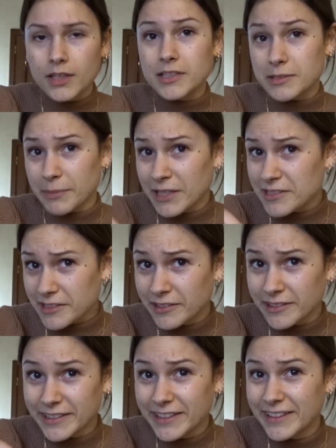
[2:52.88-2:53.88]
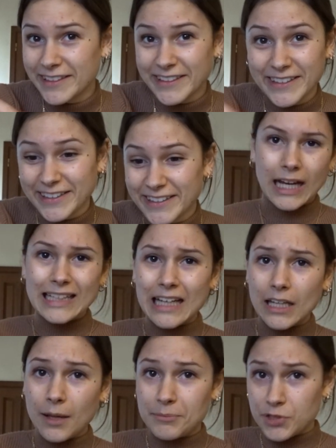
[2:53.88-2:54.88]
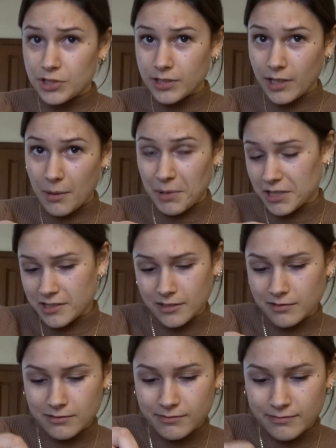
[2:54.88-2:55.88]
It smells good. And then I'm just gonna mix it.